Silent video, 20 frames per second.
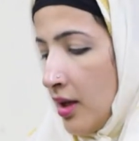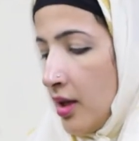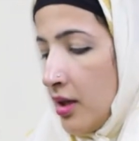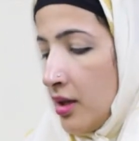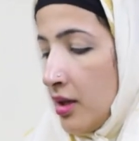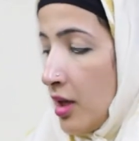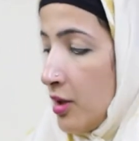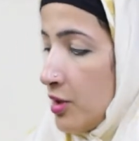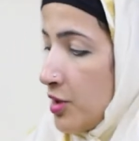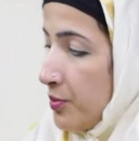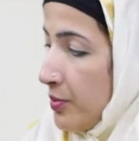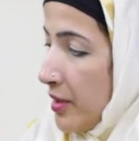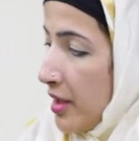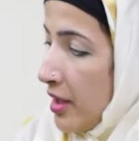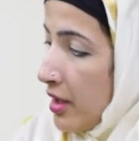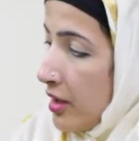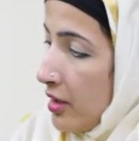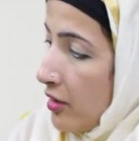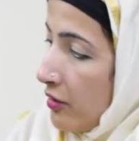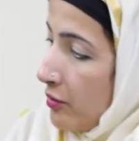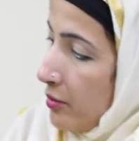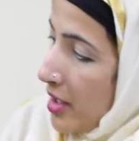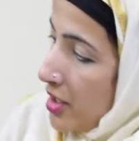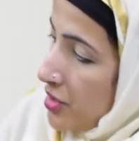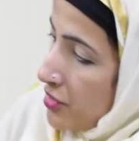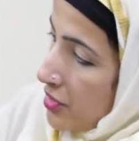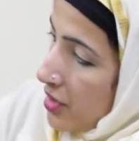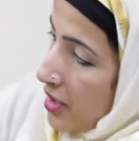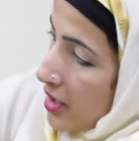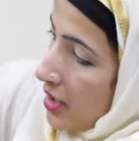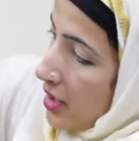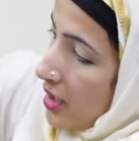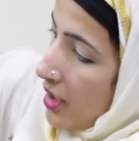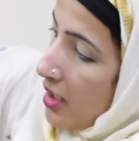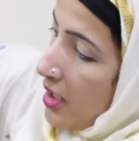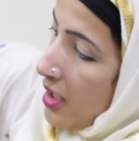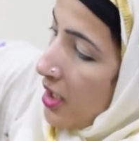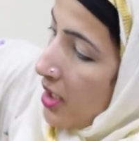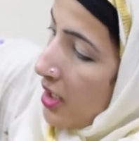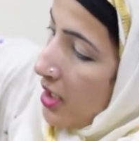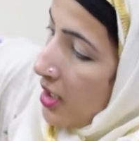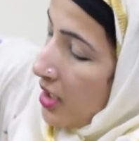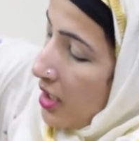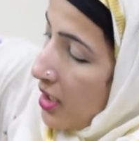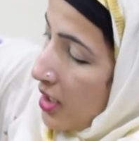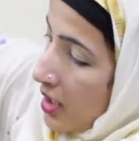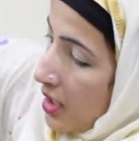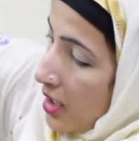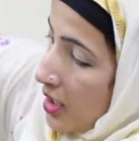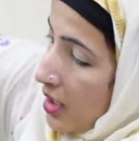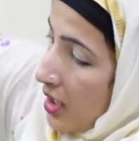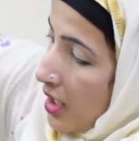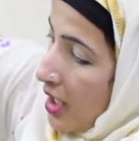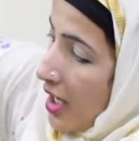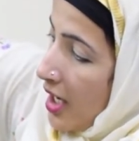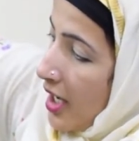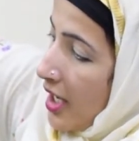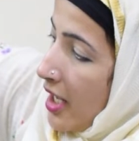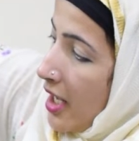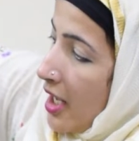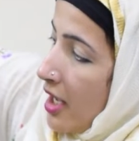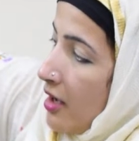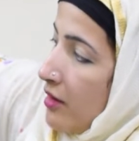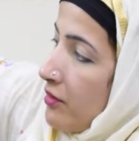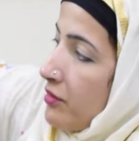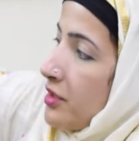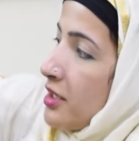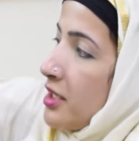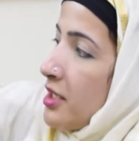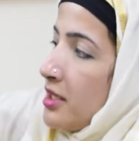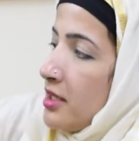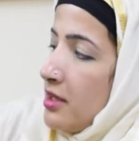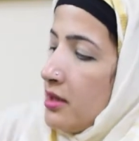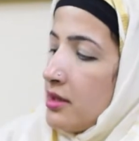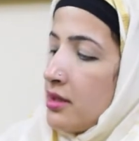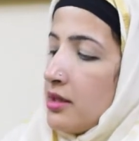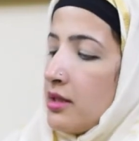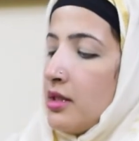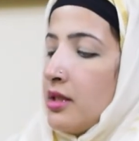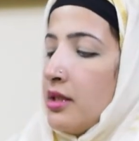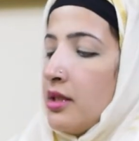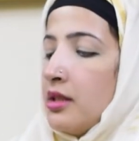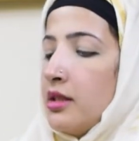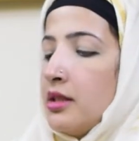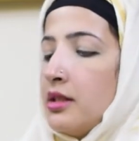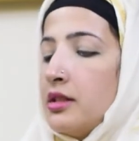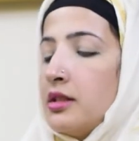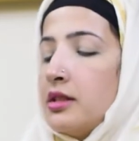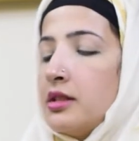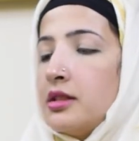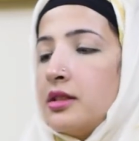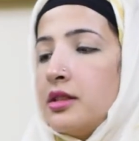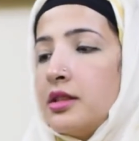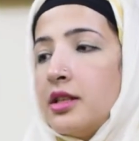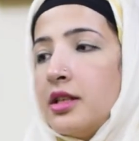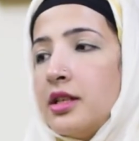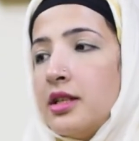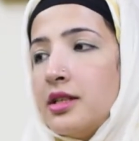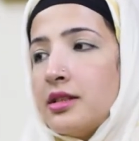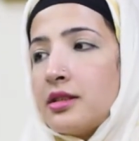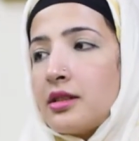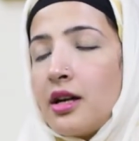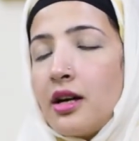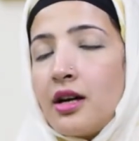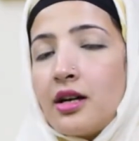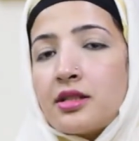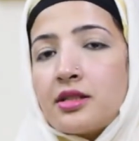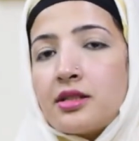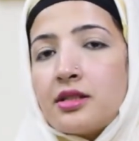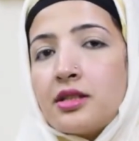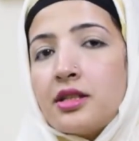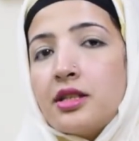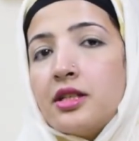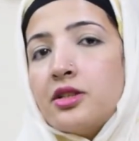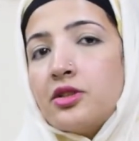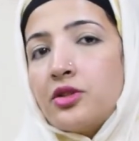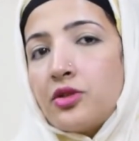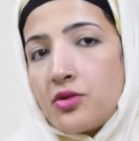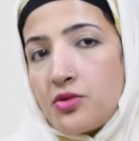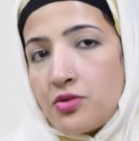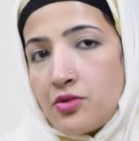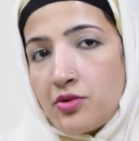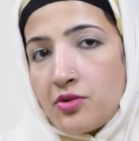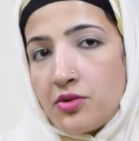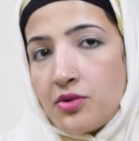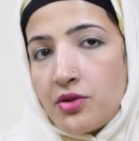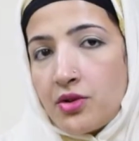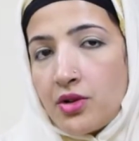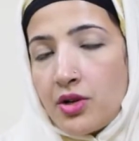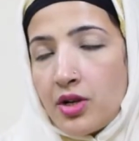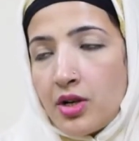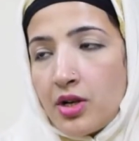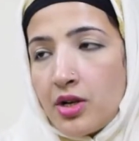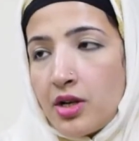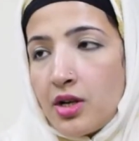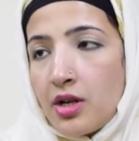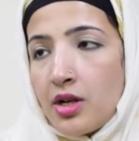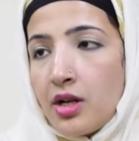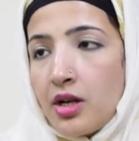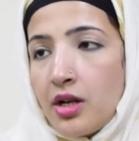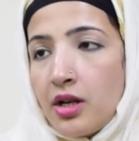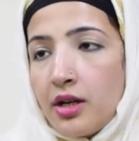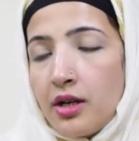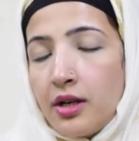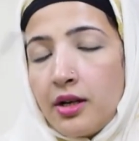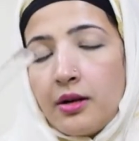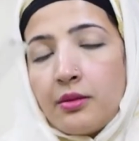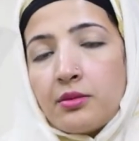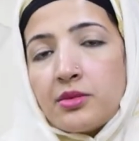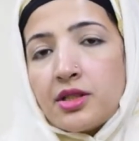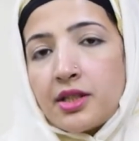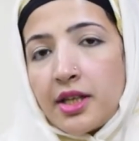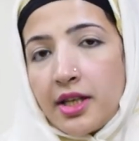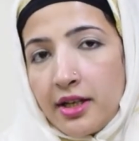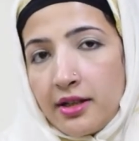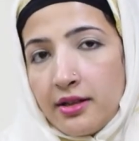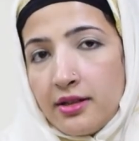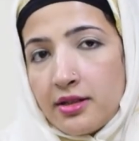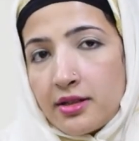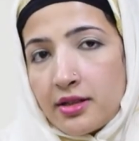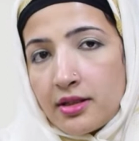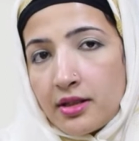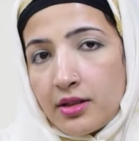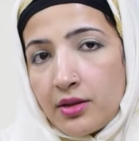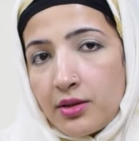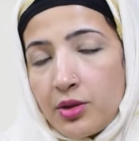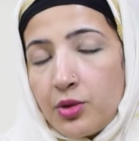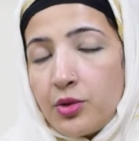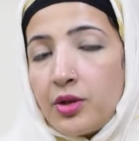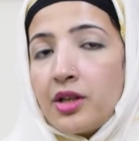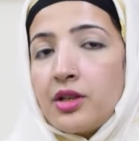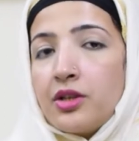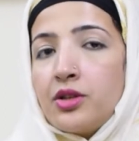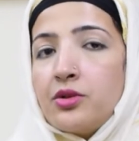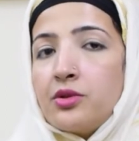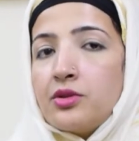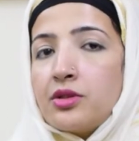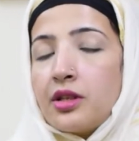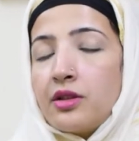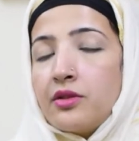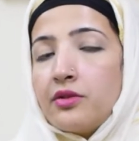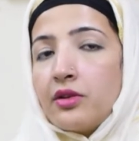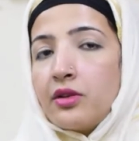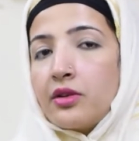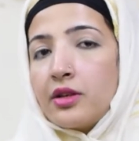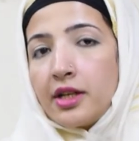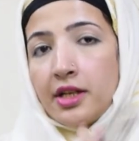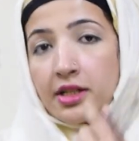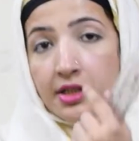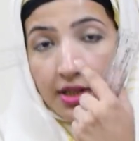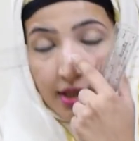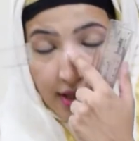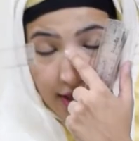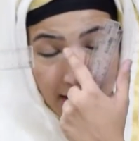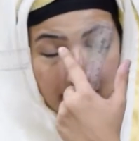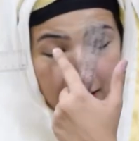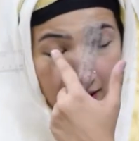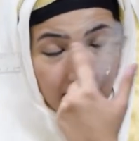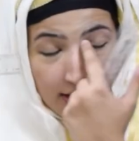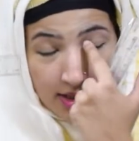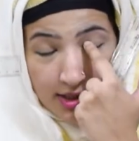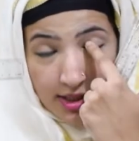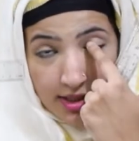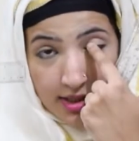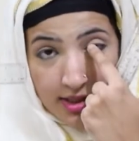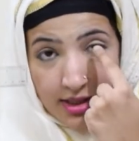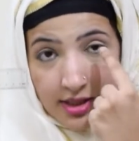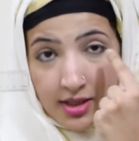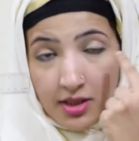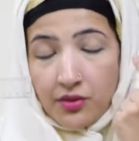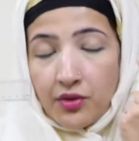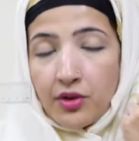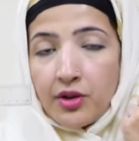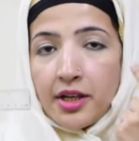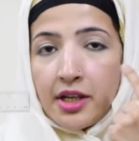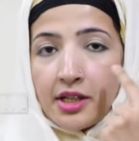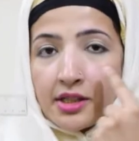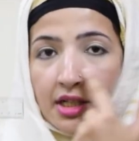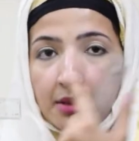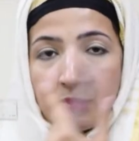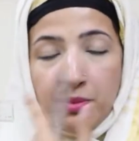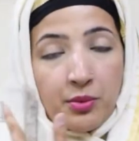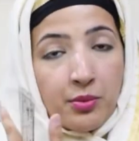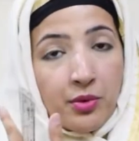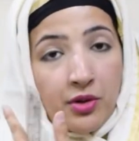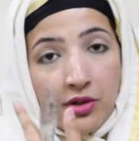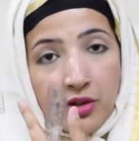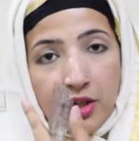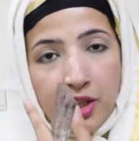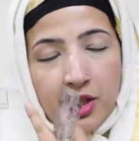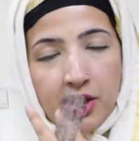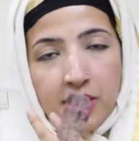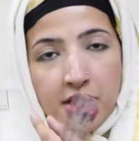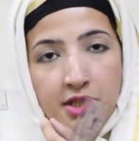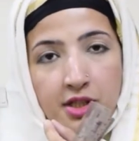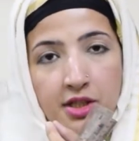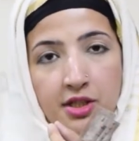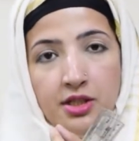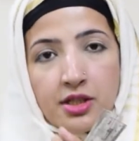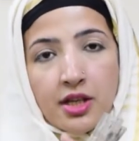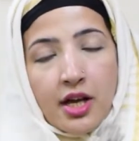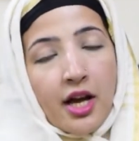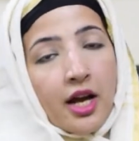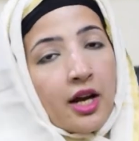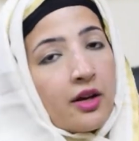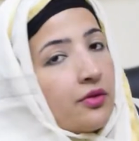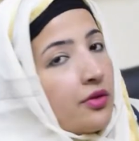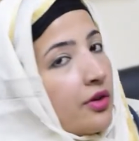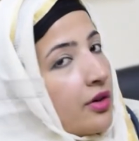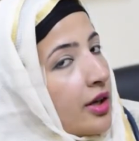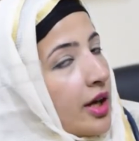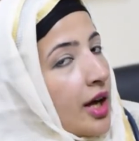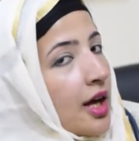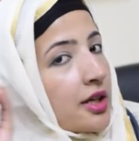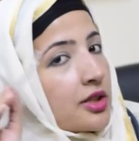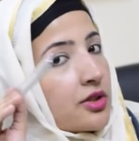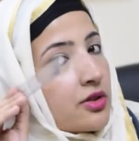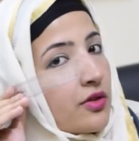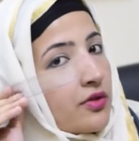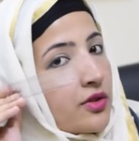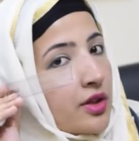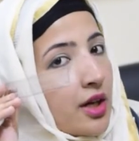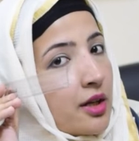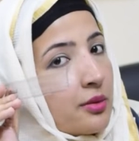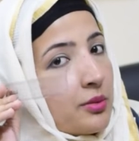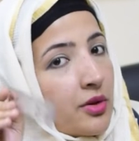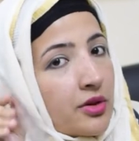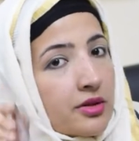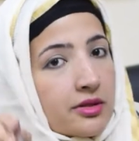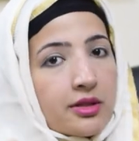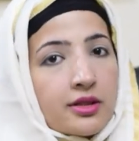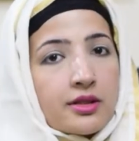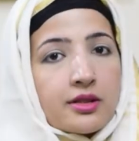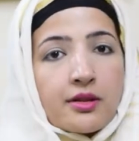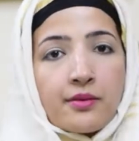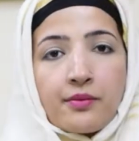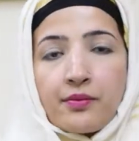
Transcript: Now speaking of measuring, I have these are see-through scales. You can use it for intercanthal distance, for interpupillary distance, and for exophthalmos.